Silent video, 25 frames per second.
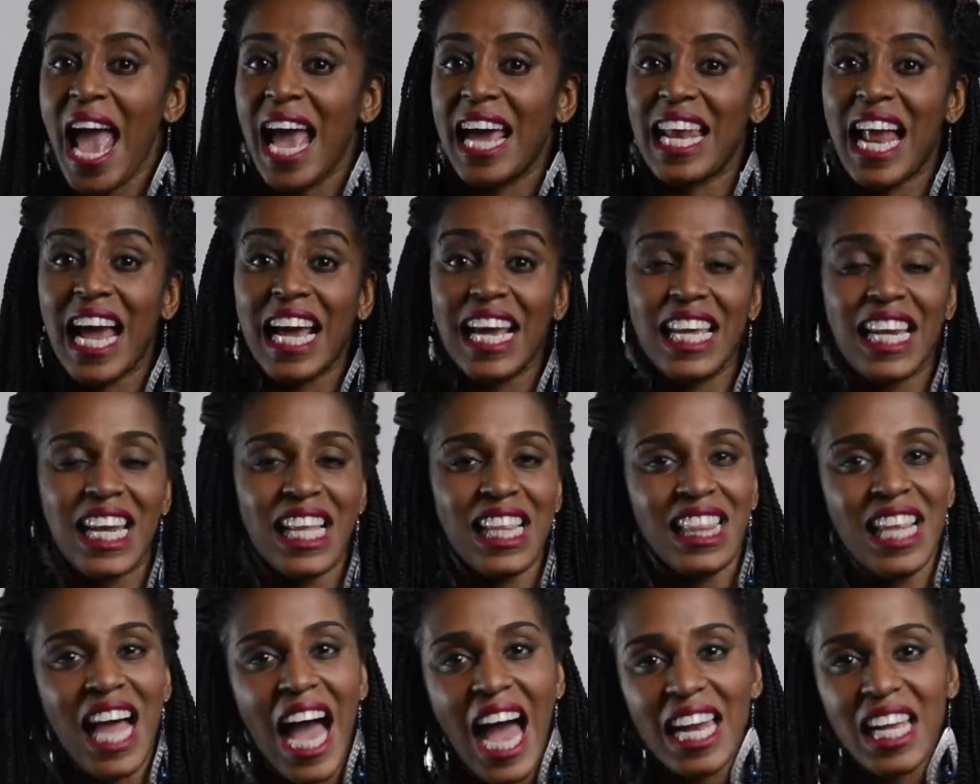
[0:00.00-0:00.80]
and I get
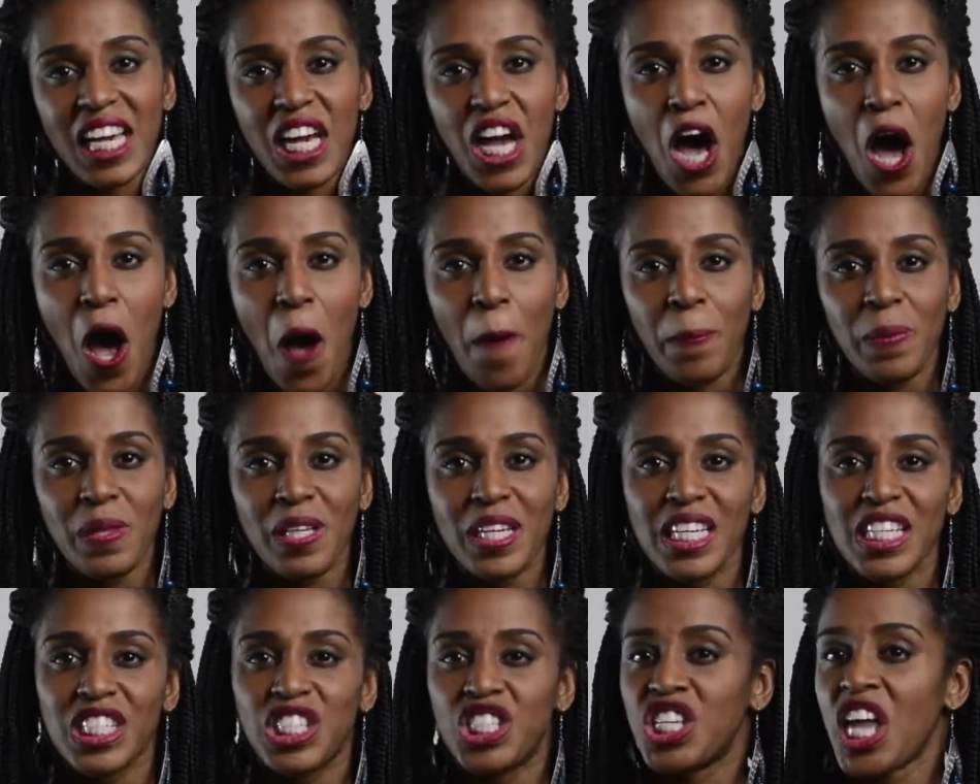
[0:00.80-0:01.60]
a lot
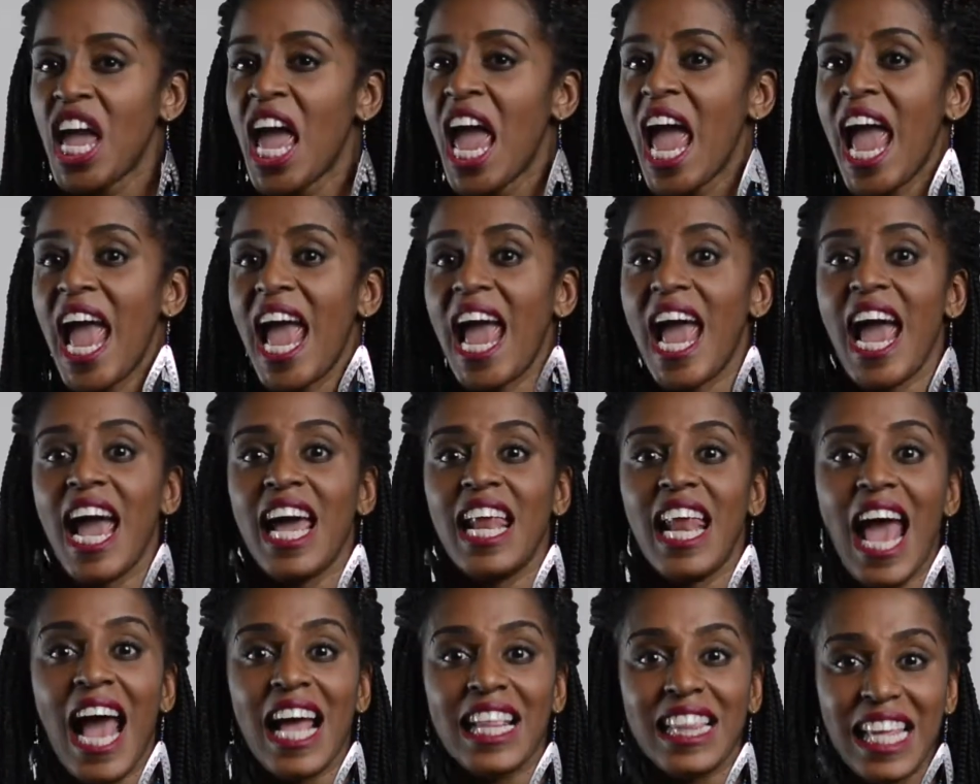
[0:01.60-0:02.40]
accomplished.
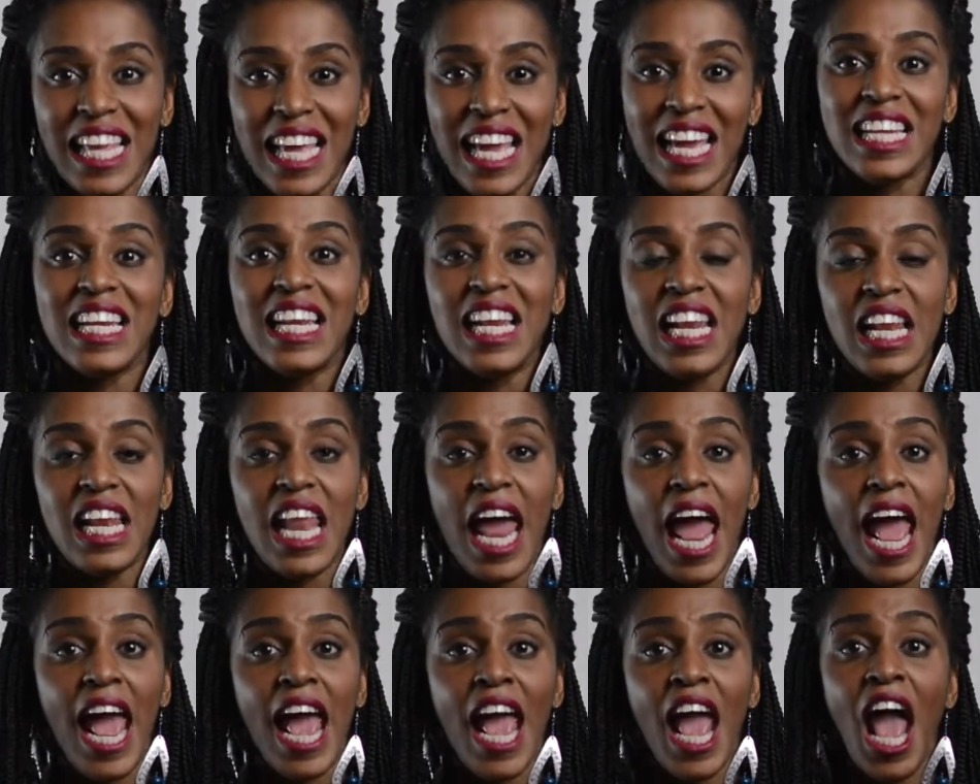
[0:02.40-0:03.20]
And at the end of the
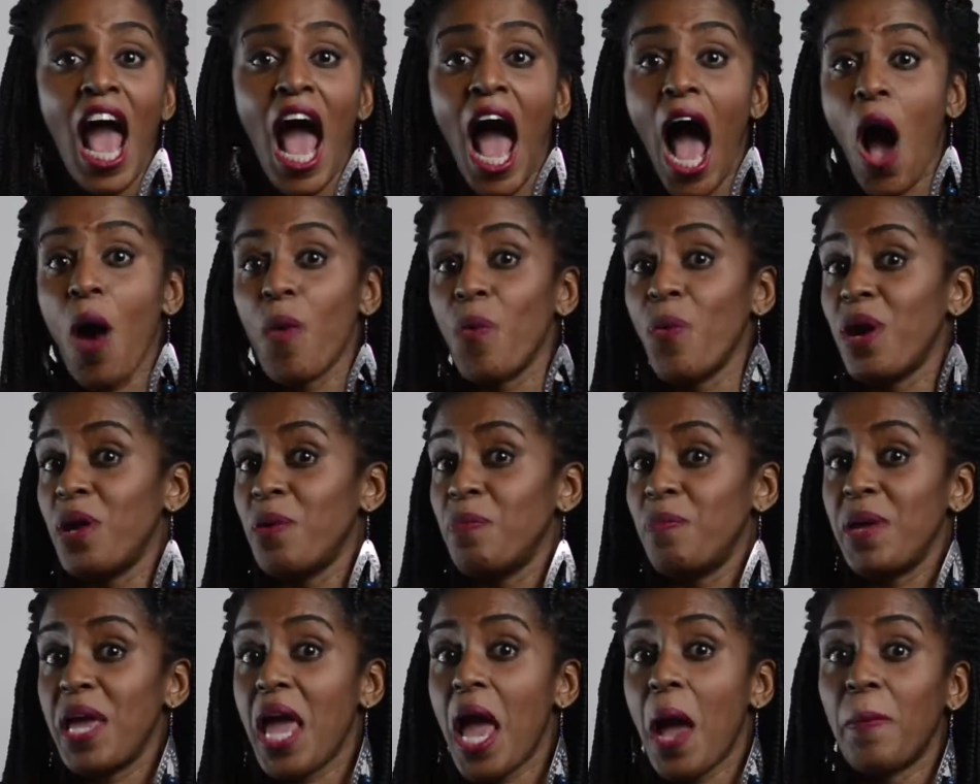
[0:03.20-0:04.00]
day, I
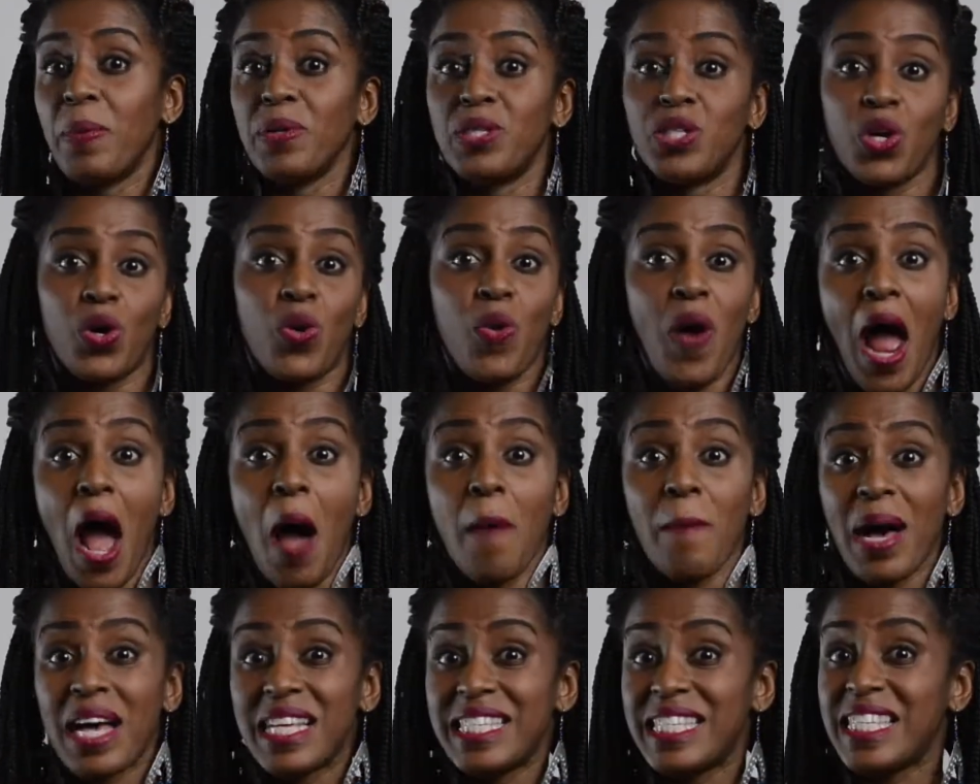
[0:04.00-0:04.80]
would be able to
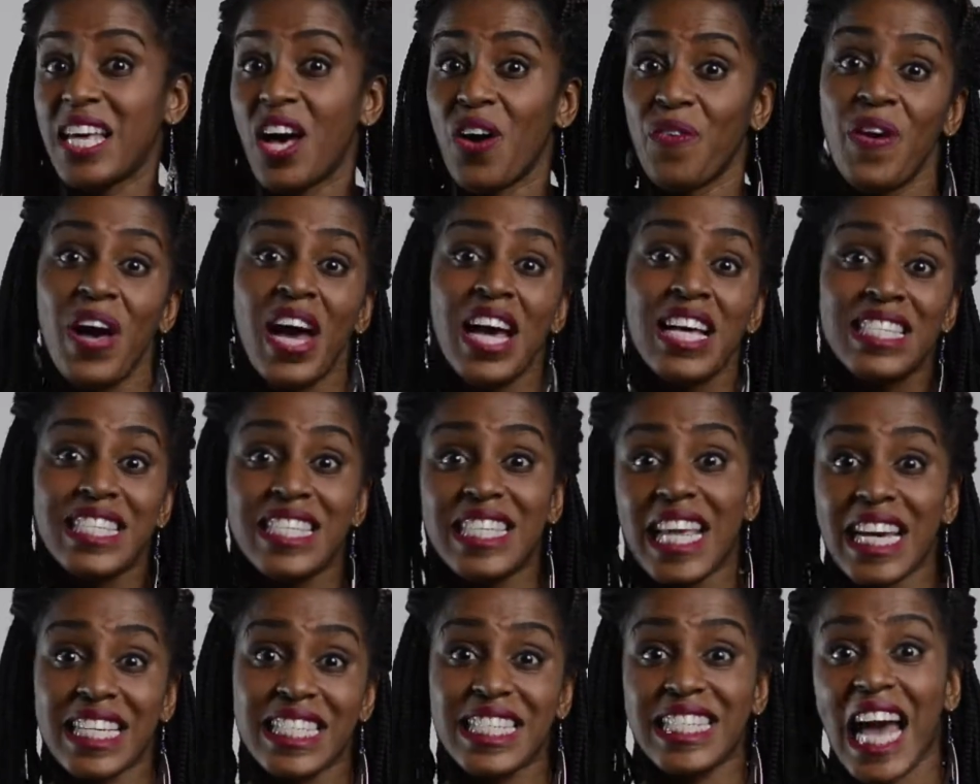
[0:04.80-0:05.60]
crown myself
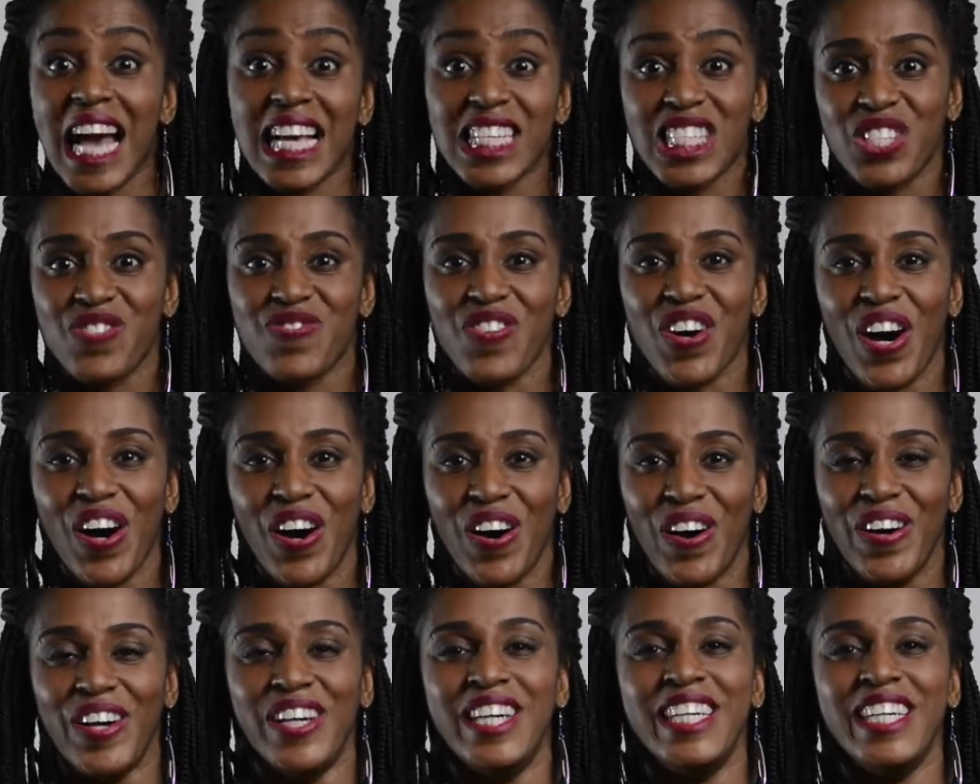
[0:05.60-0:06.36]
successful.